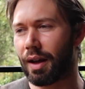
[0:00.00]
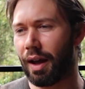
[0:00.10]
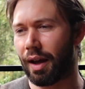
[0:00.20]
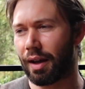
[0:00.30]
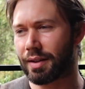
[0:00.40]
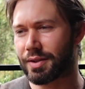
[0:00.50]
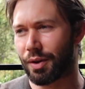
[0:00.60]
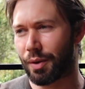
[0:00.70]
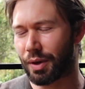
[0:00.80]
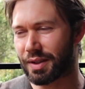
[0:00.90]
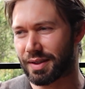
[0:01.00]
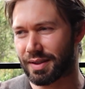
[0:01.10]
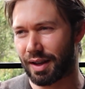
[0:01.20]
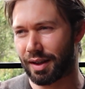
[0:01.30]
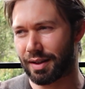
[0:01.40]
And so I wanted to
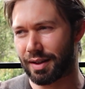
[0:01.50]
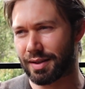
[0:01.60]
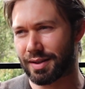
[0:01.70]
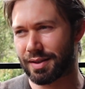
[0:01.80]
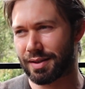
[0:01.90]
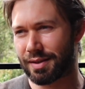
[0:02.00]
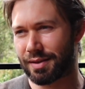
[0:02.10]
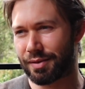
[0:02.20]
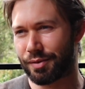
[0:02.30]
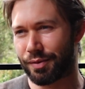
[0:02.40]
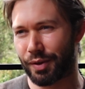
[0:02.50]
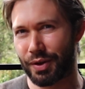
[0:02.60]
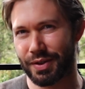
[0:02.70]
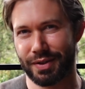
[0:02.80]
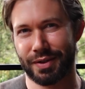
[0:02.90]
start this
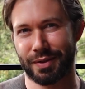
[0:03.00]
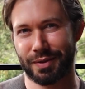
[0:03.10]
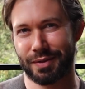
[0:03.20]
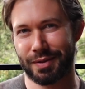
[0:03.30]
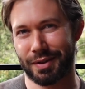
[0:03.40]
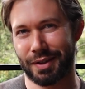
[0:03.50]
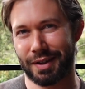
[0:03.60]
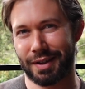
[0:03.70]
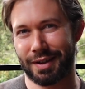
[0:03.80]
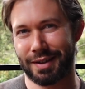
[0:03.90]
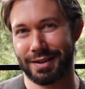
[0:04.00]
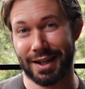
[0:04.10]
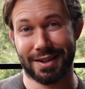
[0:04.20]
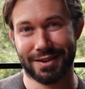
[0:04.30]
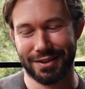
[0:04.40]
first
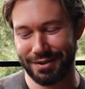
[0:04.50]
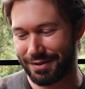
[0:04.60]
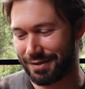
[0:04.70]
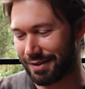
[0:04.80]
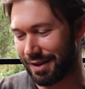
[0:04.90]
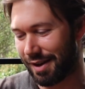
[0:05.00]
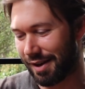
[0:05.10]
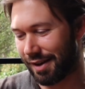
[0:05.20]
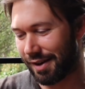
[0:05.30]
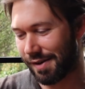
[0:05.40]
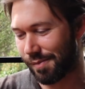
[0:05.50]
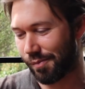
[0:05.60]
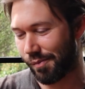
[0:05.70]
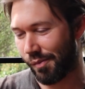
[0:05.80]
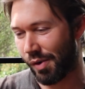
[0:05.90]
test
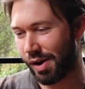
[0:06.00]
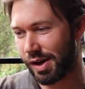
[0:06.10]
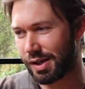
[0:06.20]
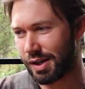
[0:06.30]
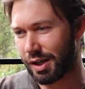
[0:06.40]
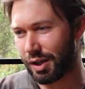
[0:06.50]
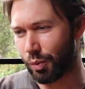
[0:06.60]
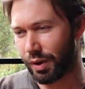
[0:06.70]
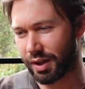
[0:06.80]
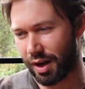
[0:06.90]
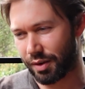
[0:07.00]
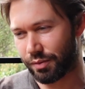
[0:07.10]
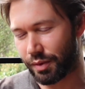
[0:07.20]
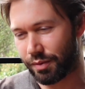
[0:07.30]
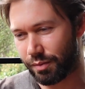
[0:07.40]
with a kind
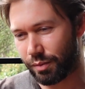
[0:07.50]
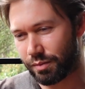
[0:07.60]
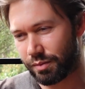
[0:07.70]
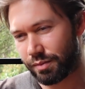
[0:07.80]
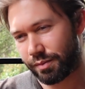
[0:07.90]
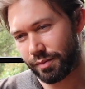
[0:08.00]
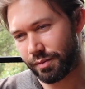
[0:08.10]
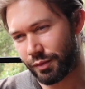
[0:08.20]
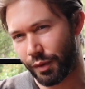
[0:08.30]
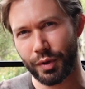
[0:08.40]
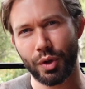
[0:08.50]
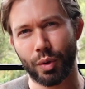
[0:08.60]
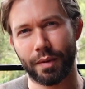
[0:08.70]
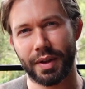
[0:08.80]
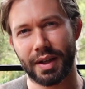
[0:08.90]
of
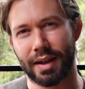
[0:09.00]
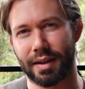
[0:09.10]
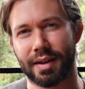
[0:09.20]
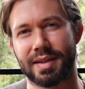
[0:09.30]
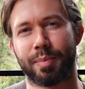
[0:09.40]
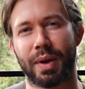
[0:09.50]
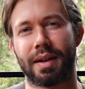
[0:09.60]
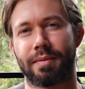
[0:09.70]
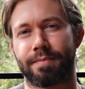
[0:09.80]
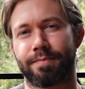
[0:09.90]
review of the year that has been.